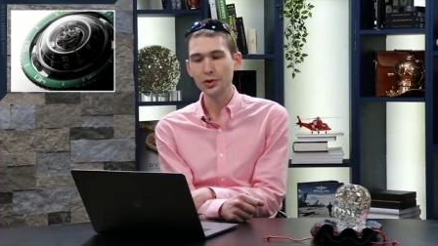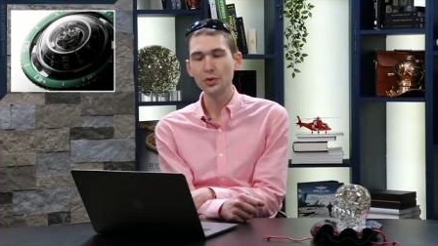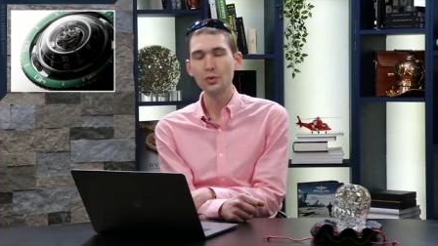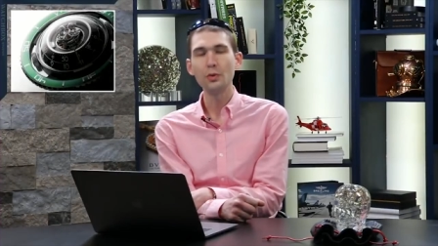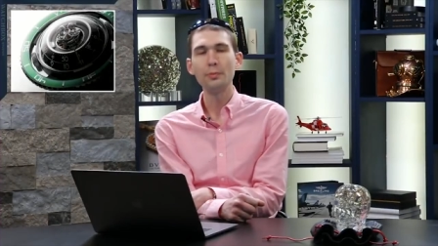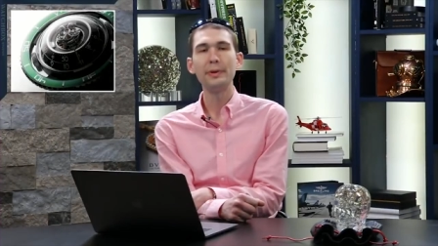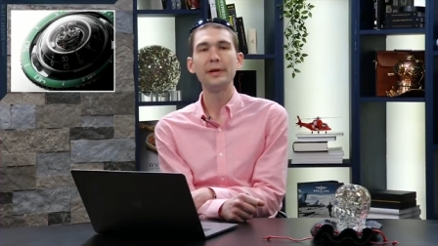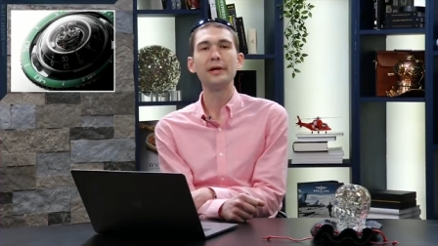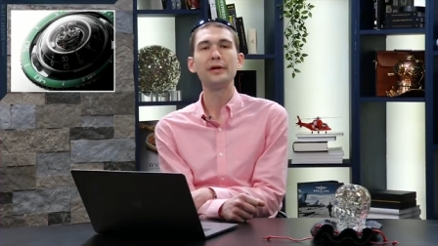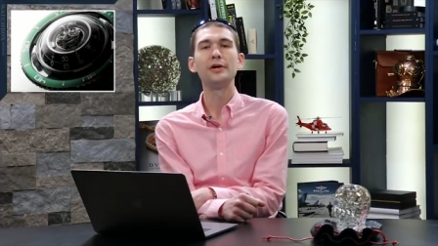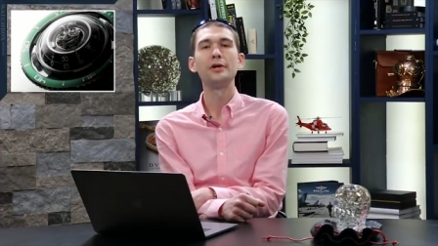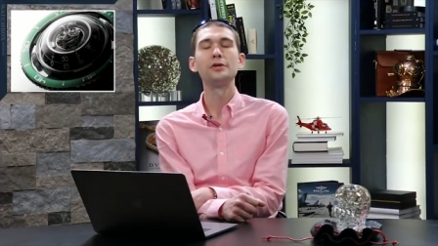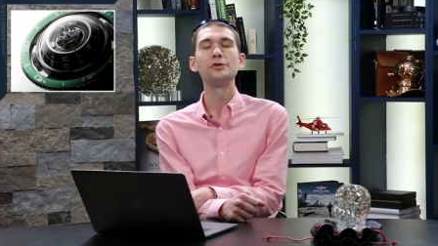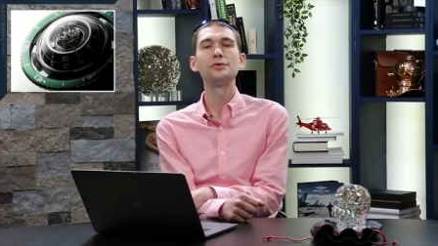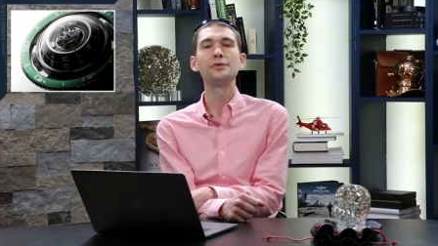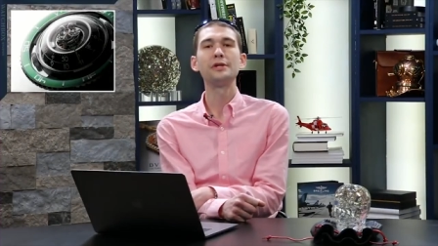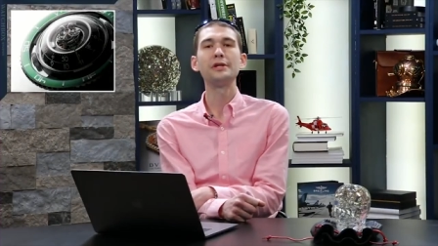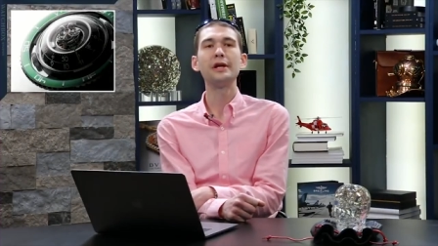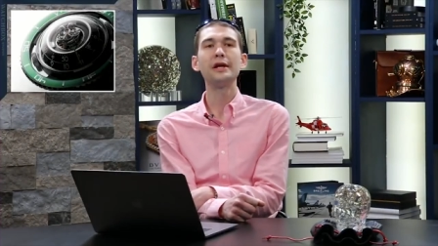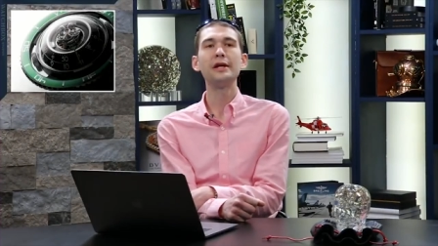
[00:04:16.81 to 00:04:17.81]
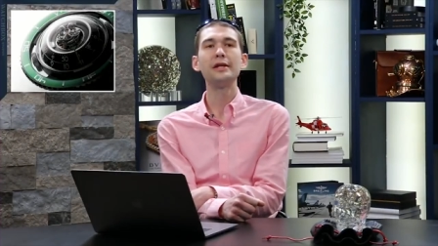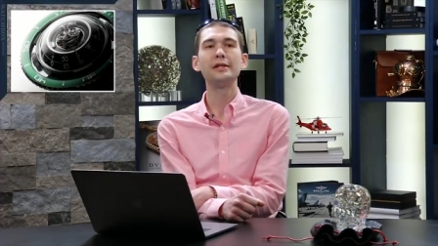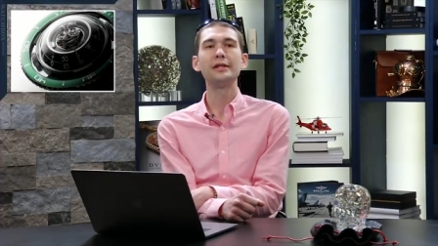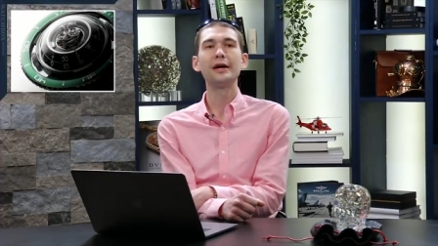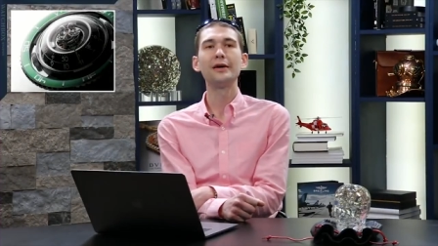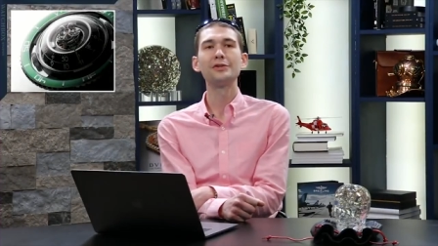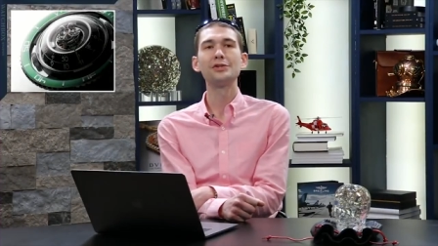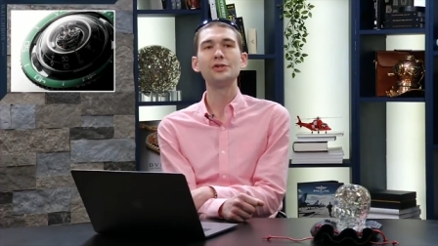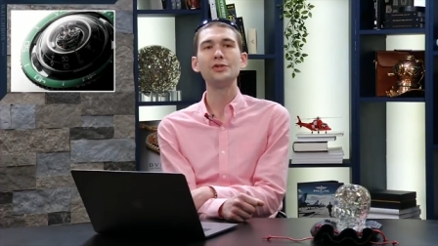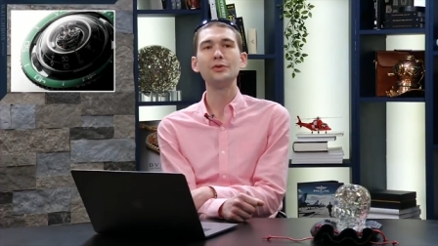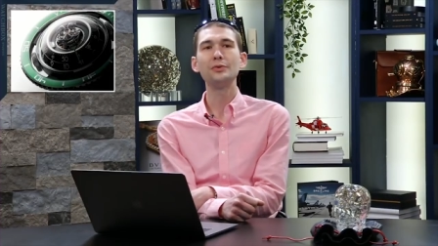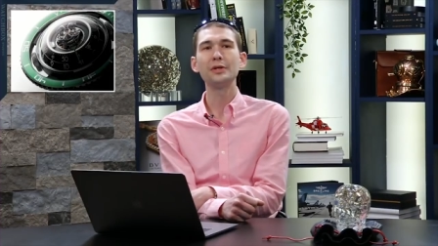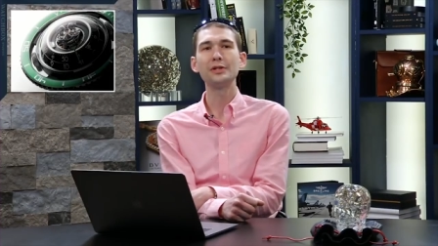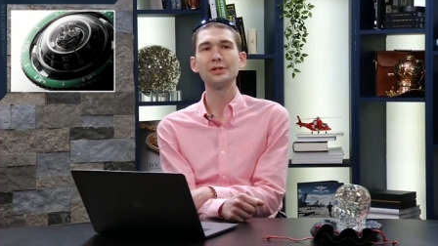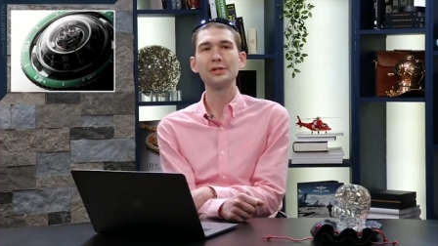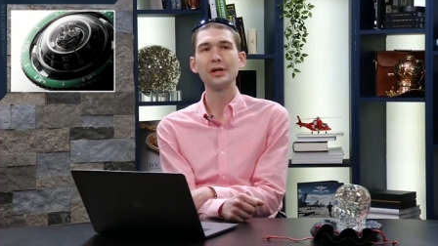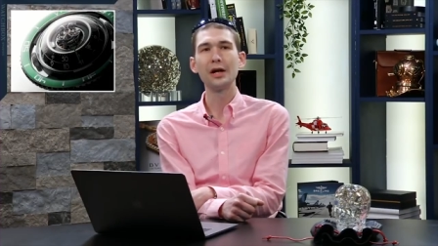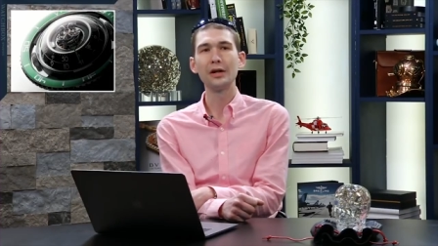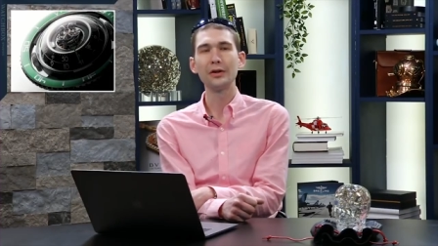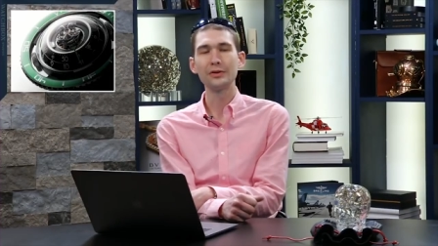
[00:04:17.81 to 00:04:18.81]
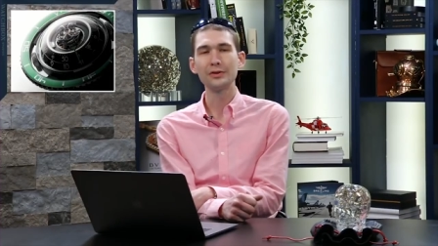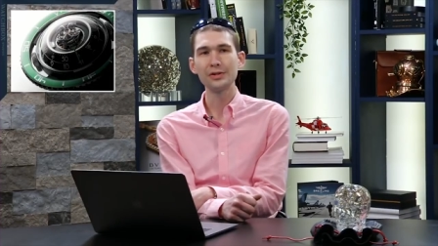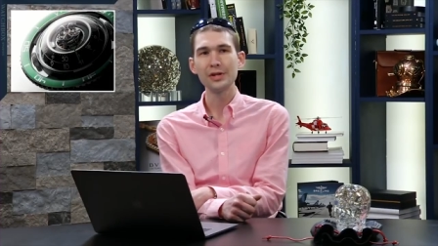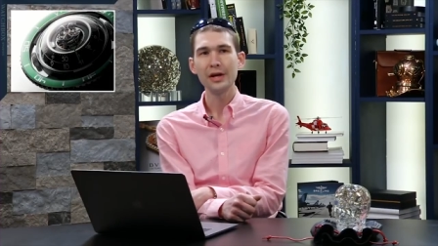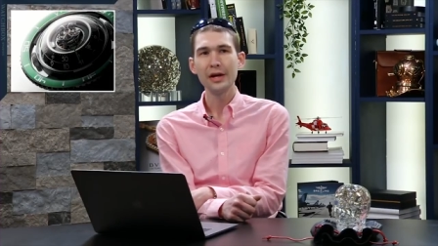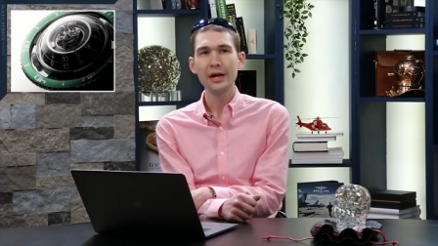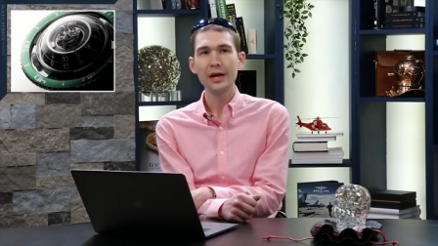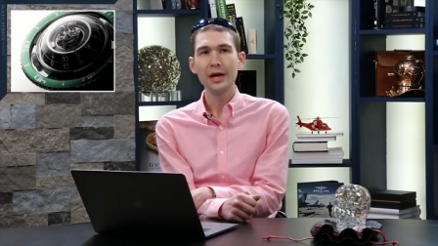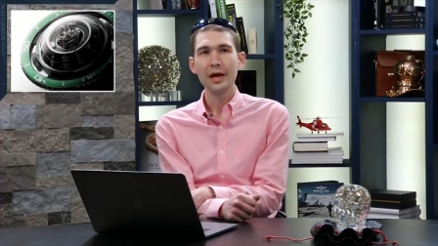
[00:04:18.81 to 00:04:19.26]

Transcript: You will pay 108,000 US dollars.